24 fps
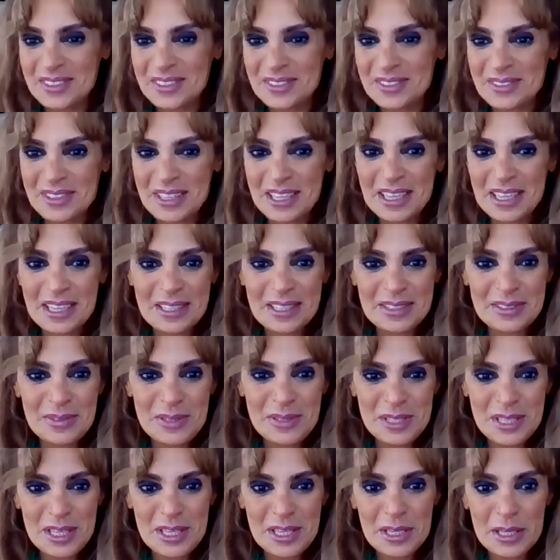to
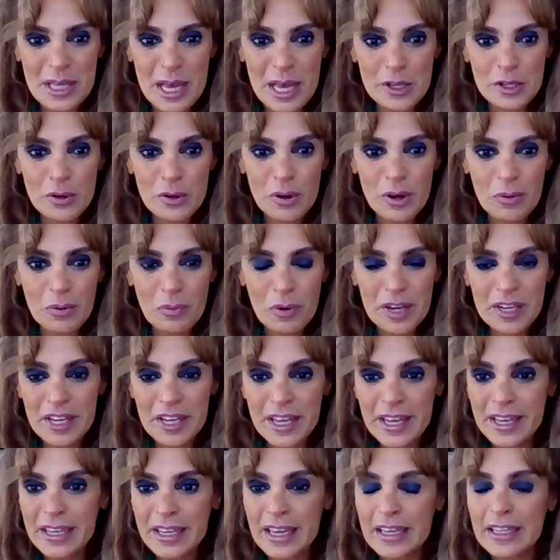see that you are winning.